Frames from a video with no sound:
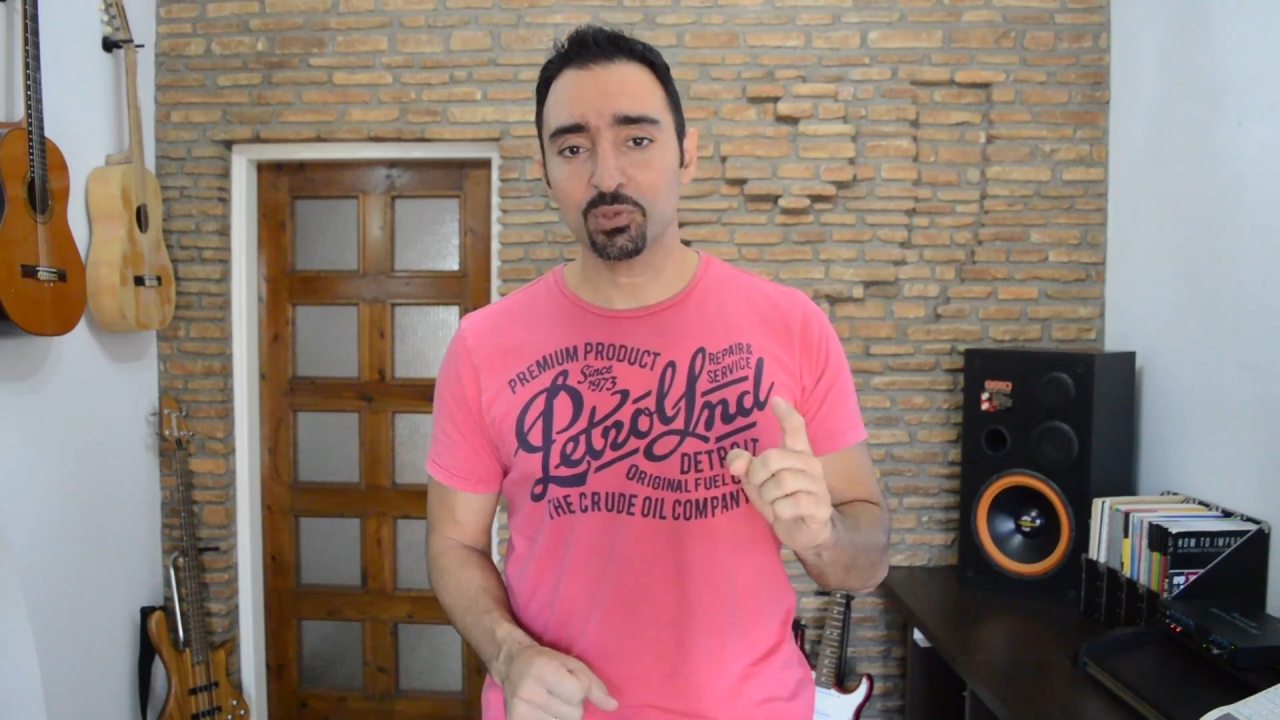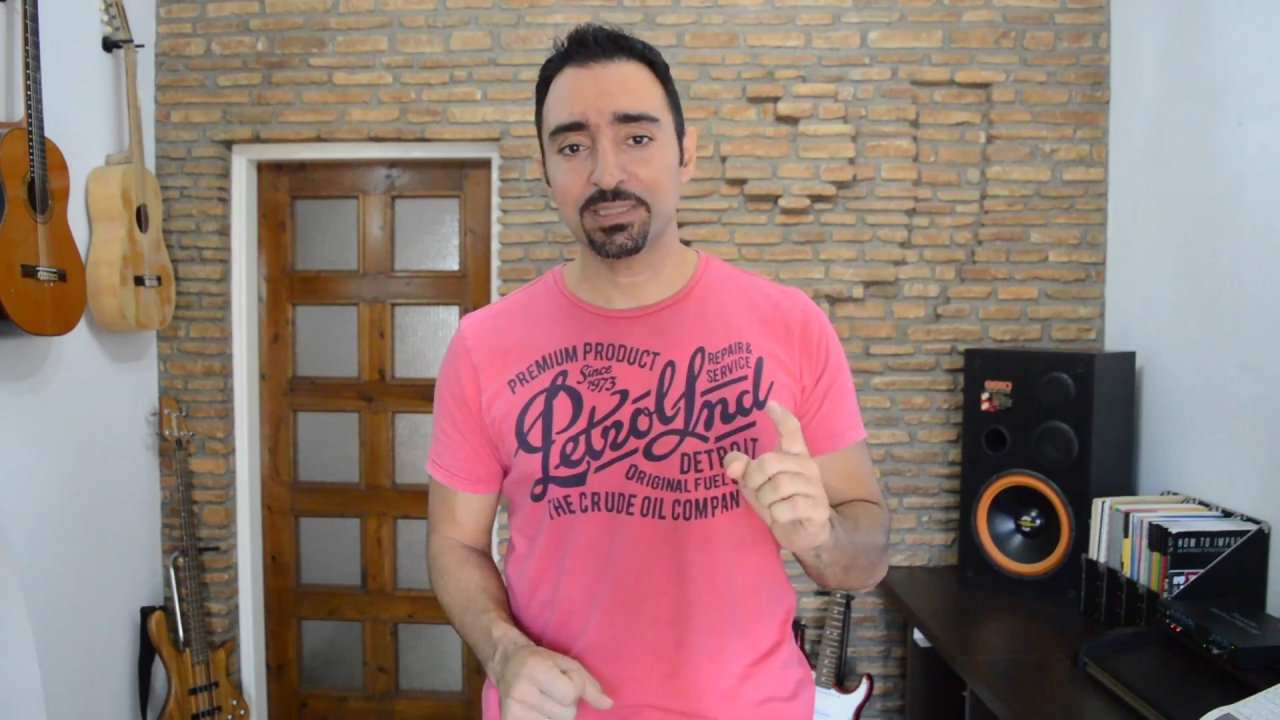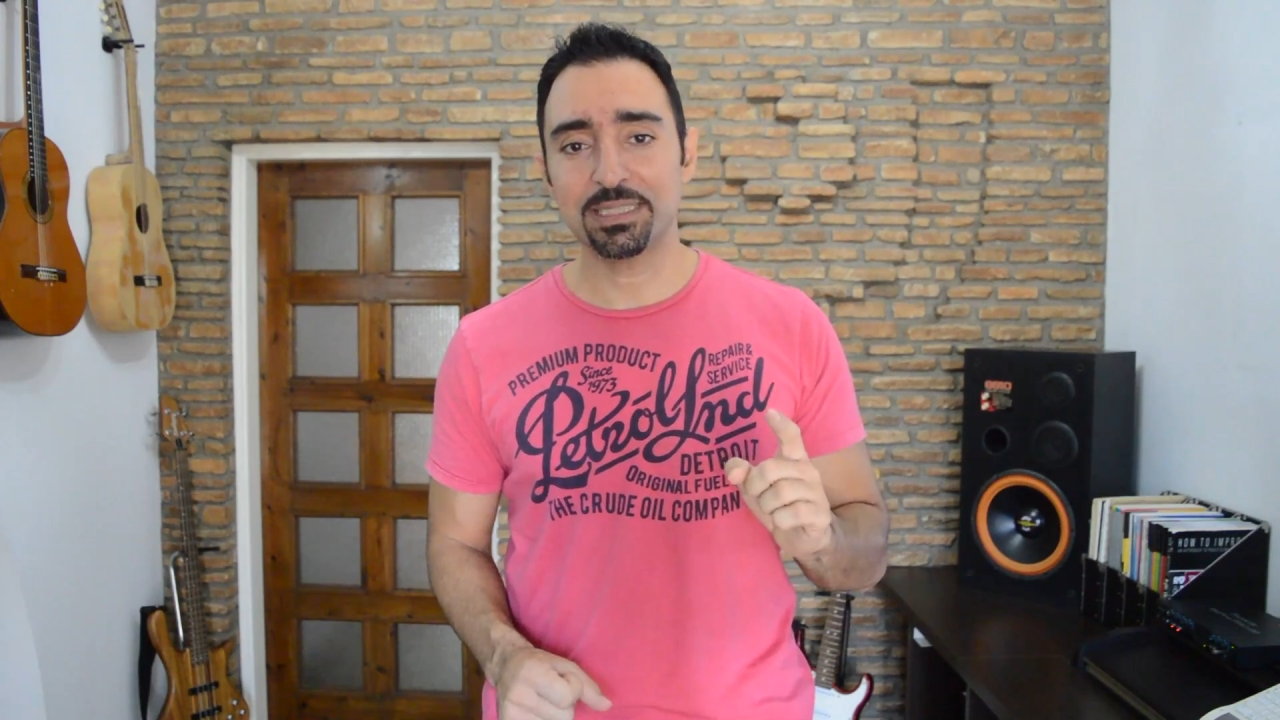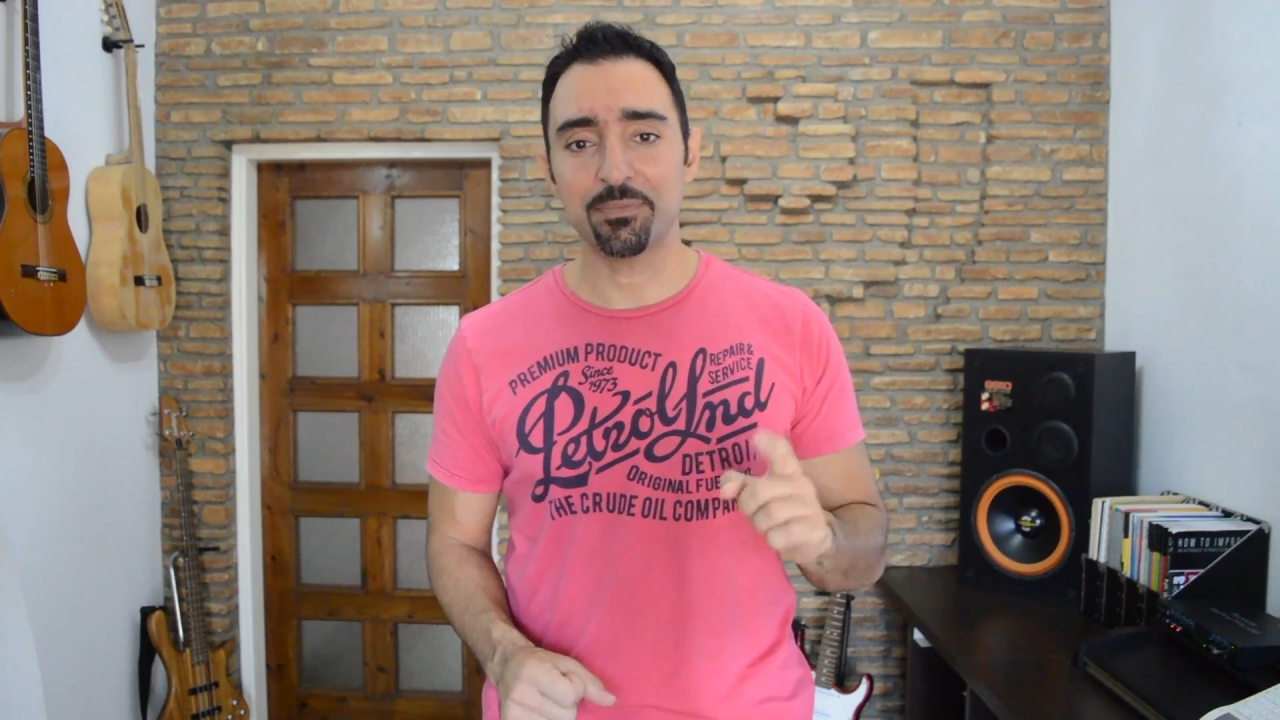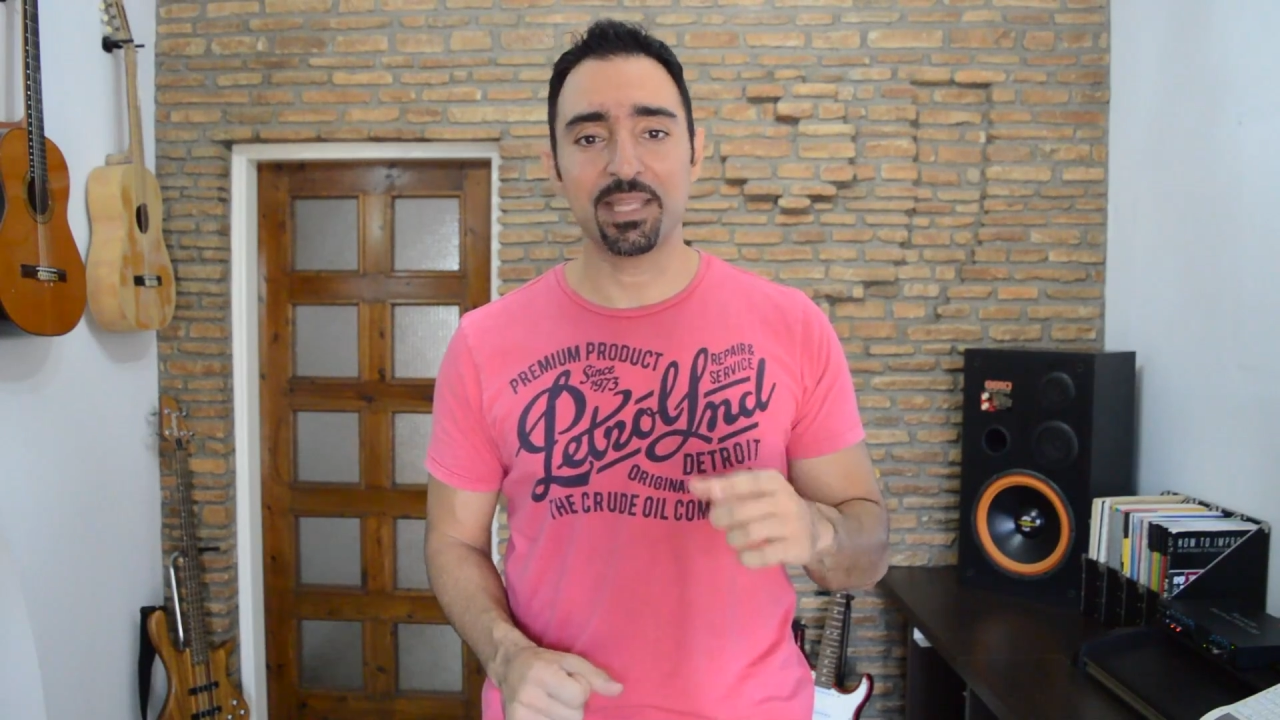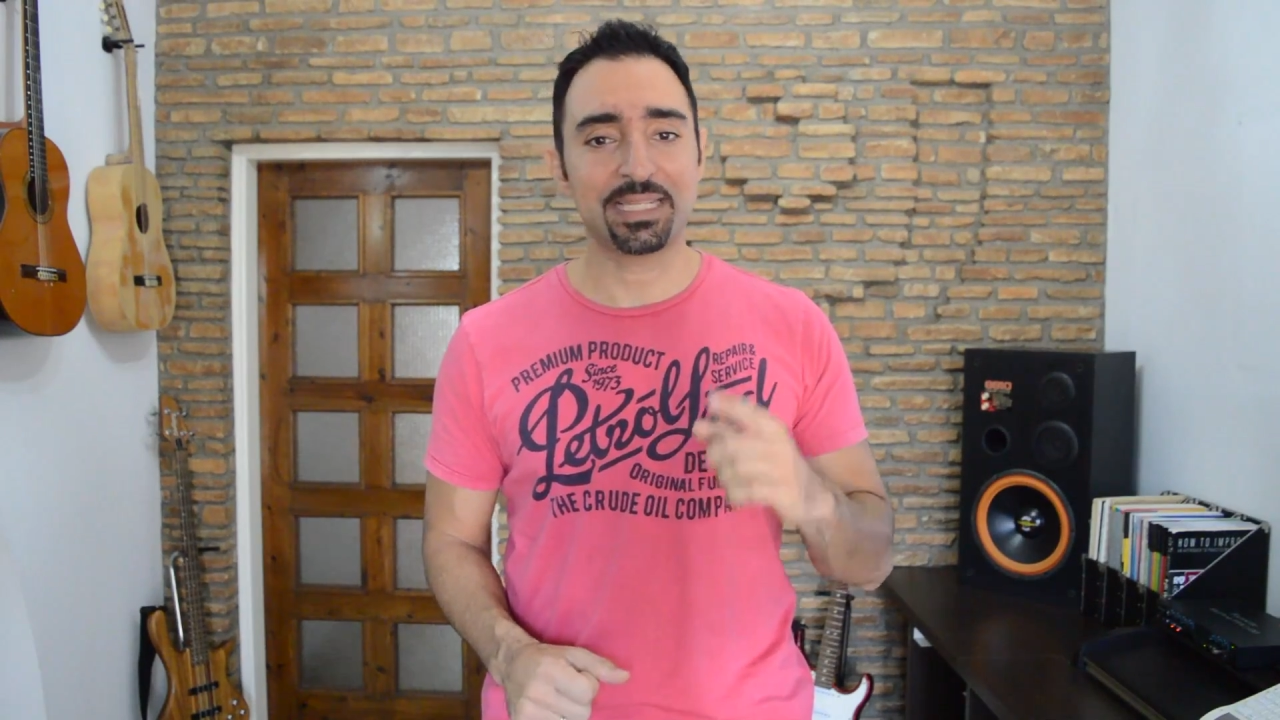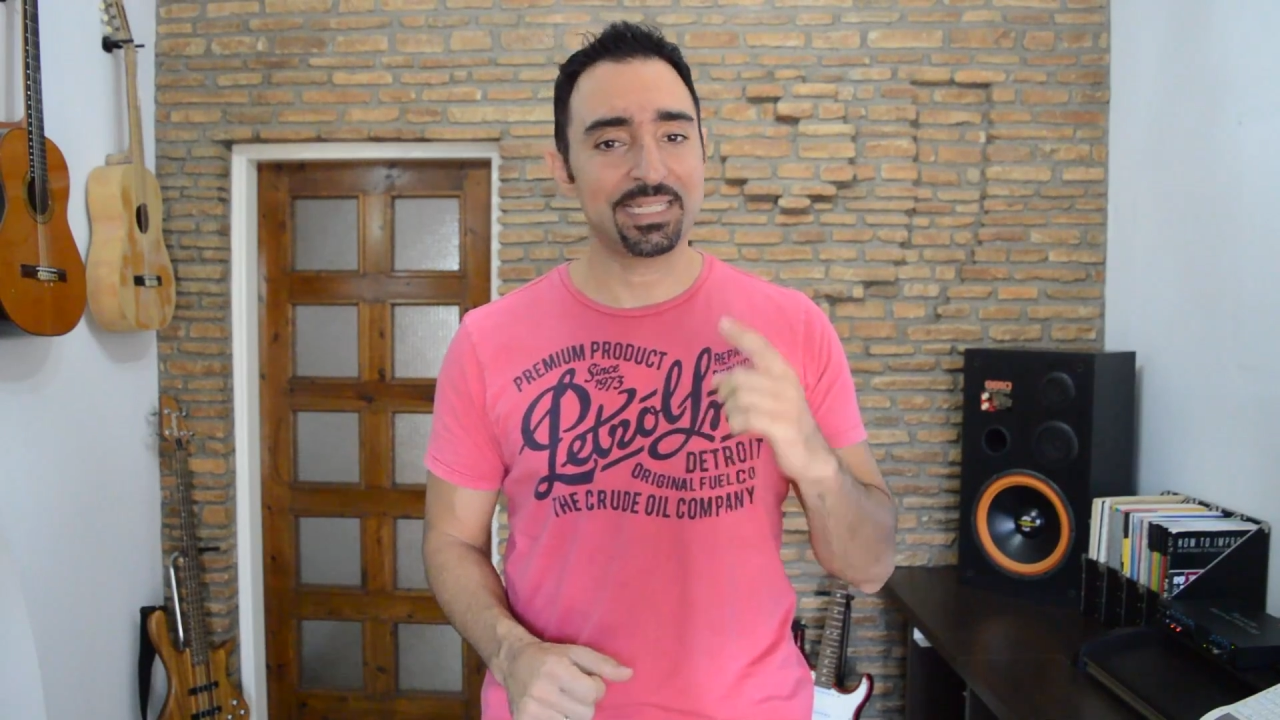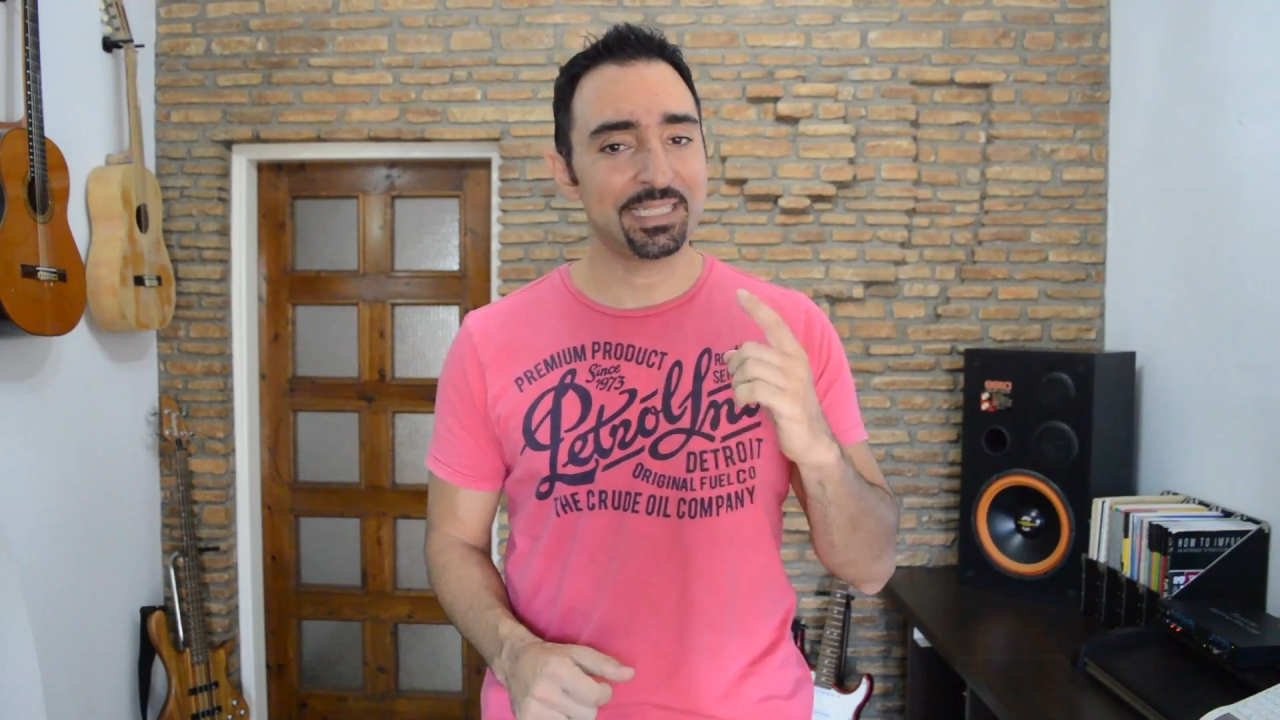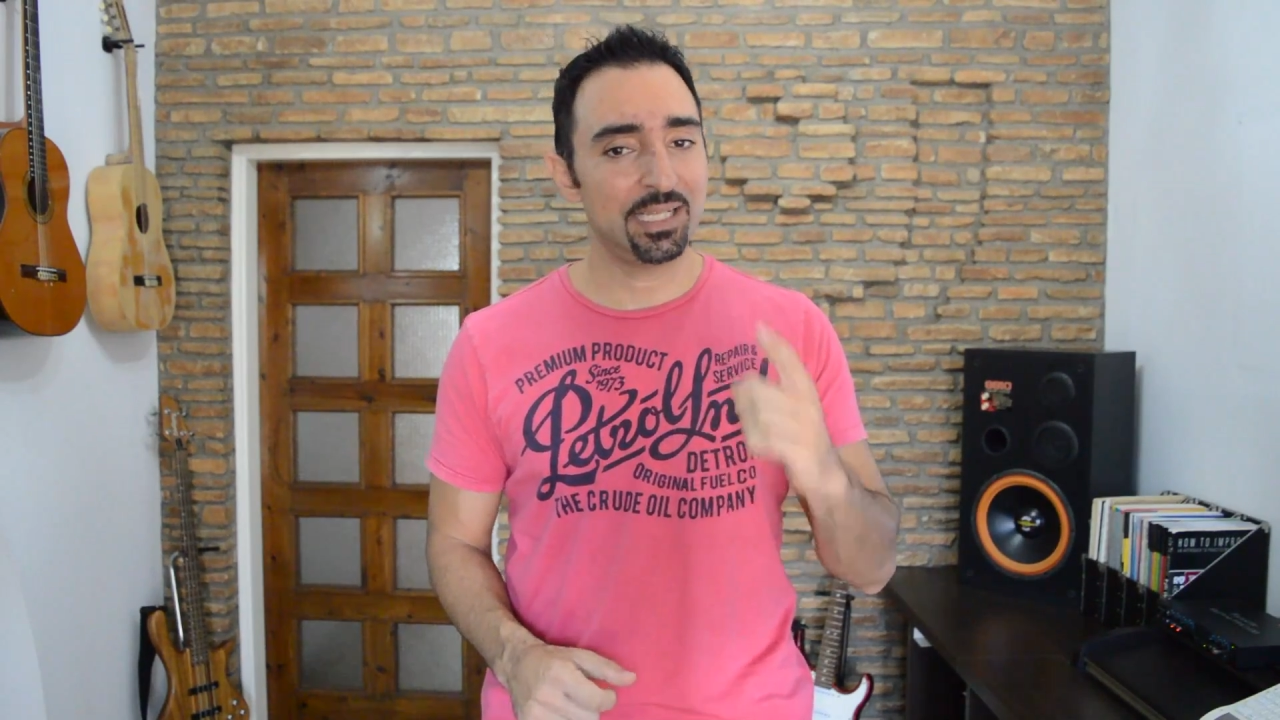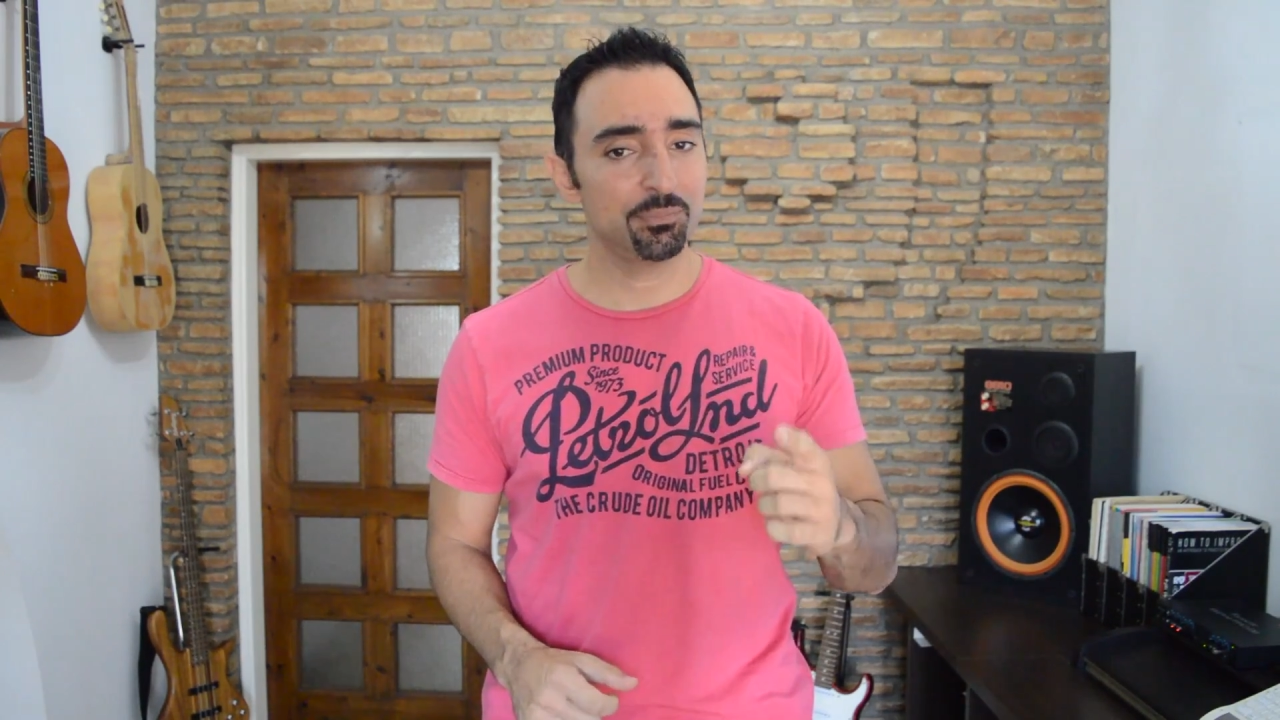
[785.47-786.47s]
tip that
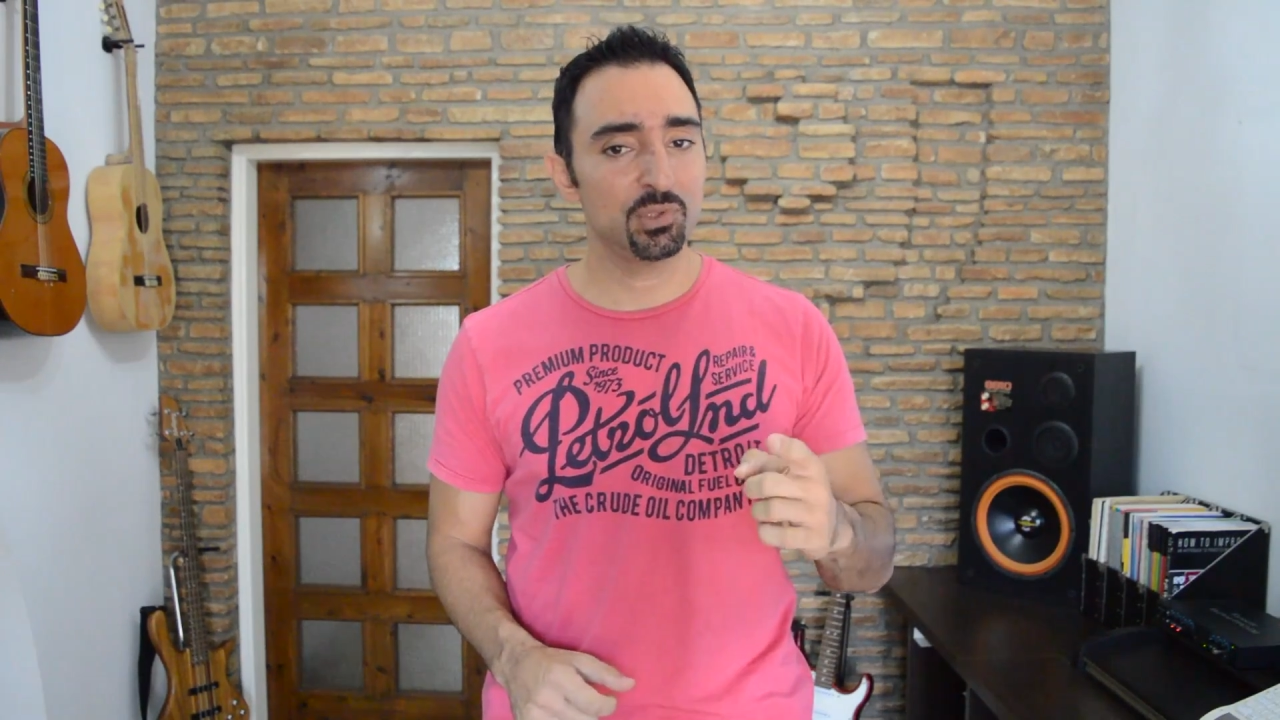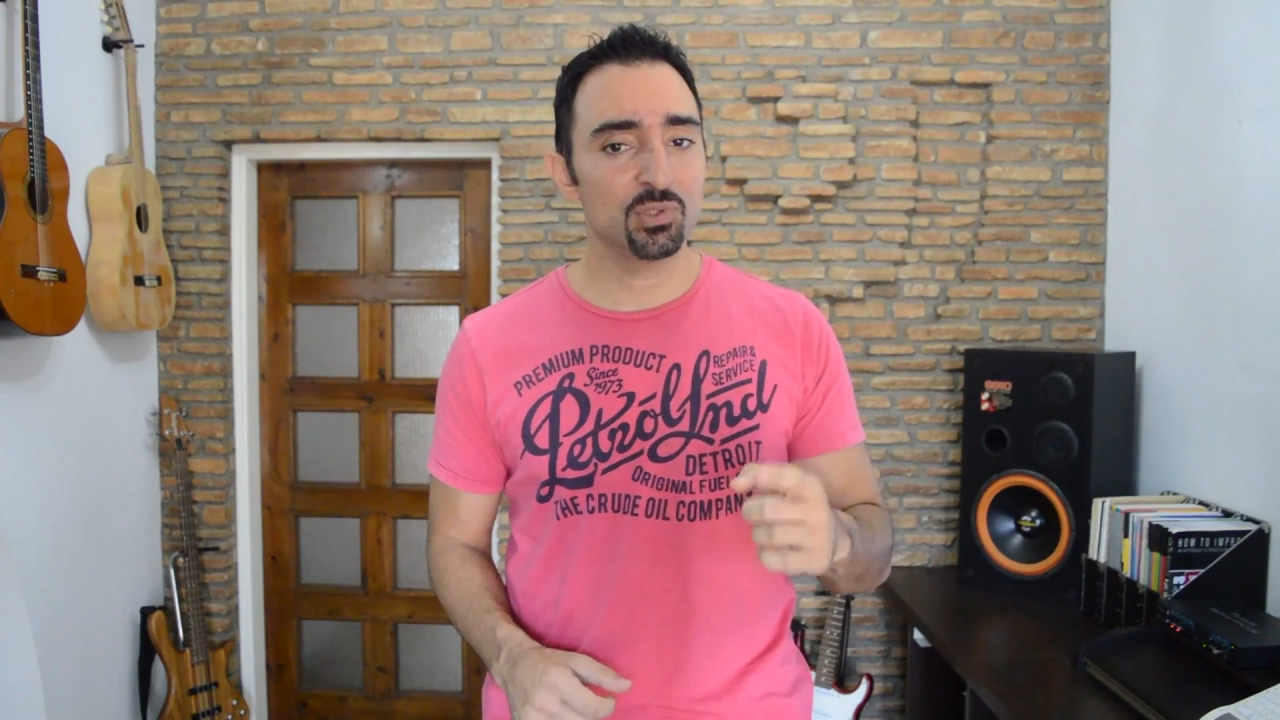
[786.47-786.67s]
can help